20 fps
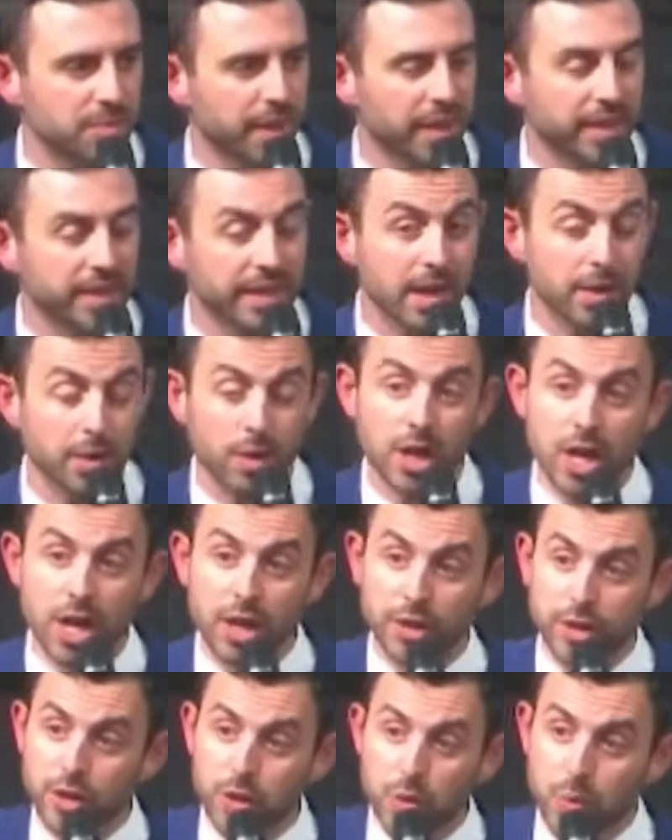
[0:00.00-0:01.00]
By now,
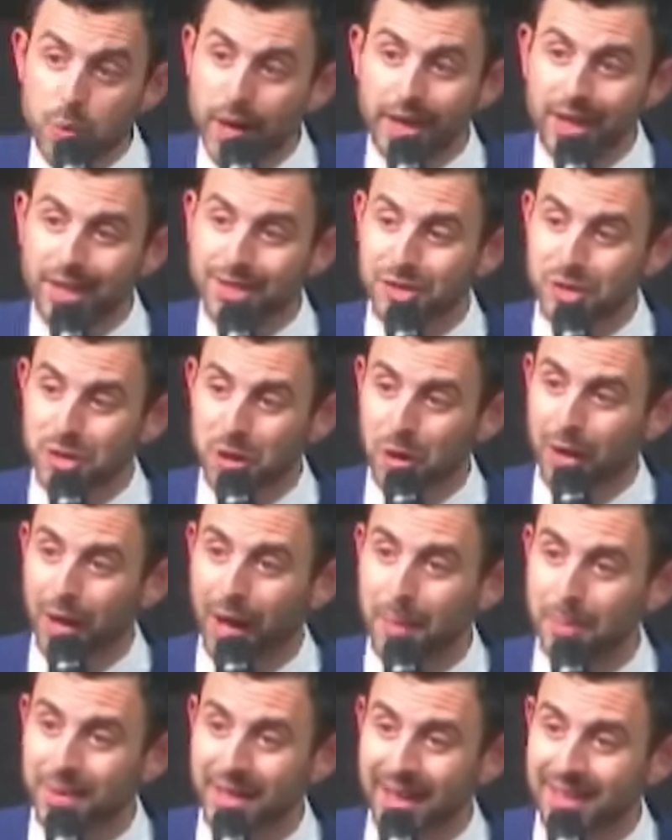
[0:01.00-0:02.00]
the UN has not
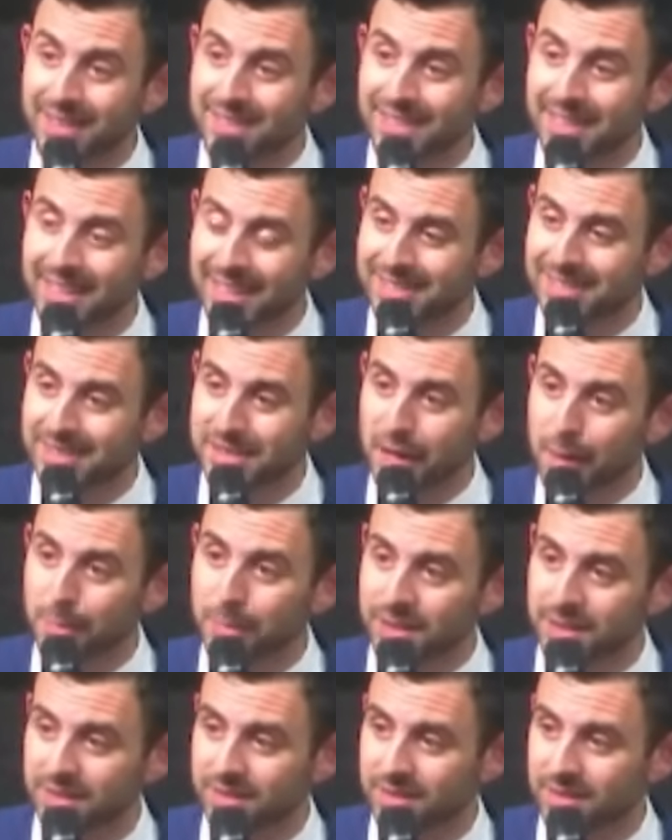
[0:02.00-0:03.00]
updated its
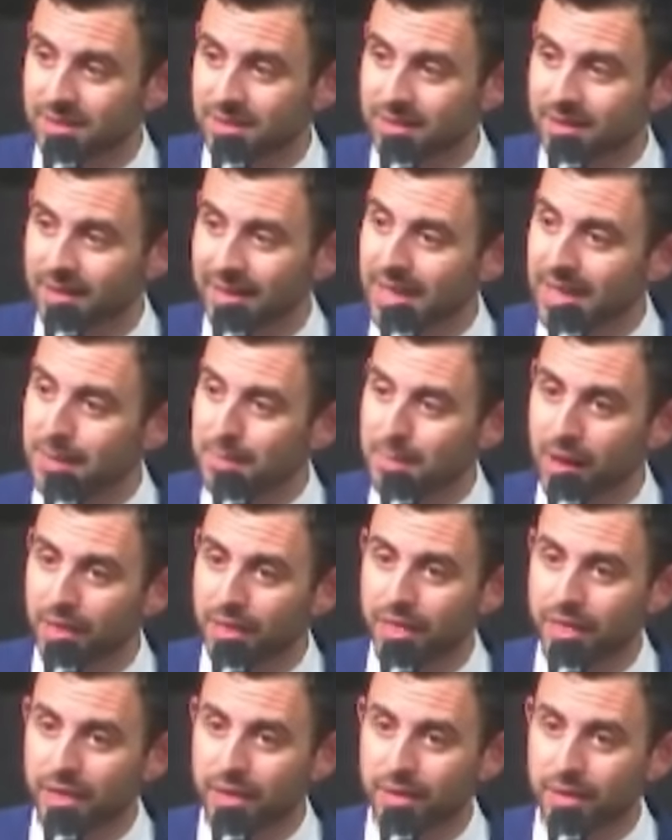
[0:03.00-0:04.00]
numbers in a
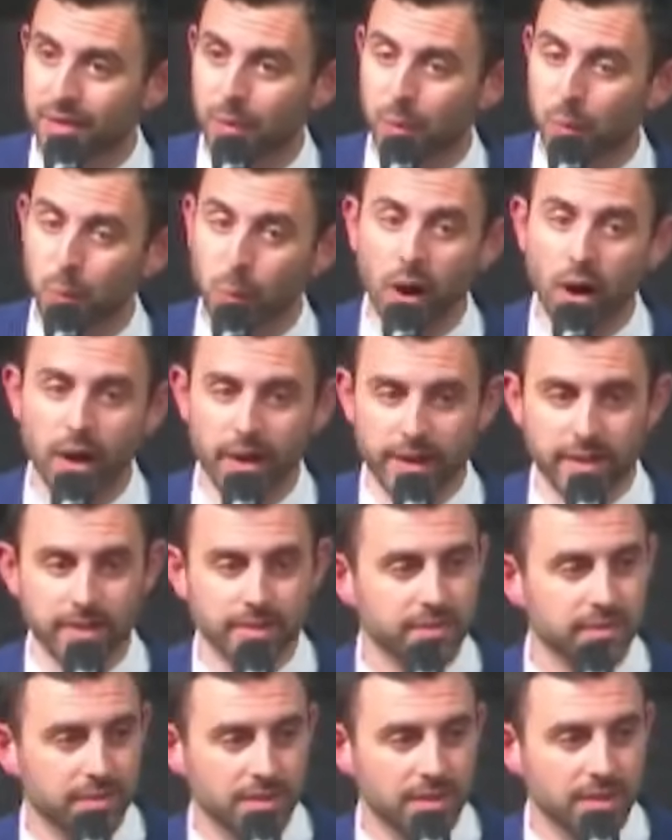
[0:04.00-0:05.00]
month. Why?
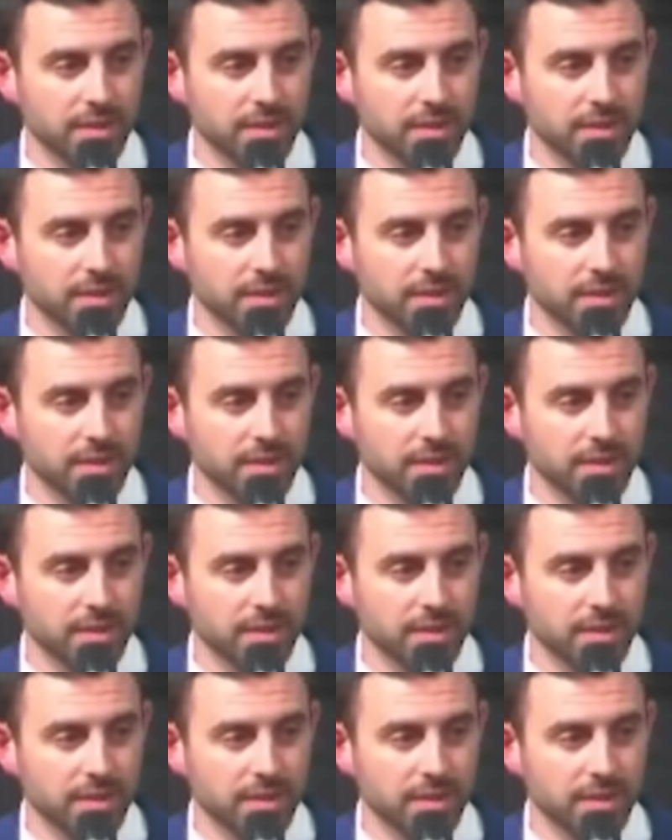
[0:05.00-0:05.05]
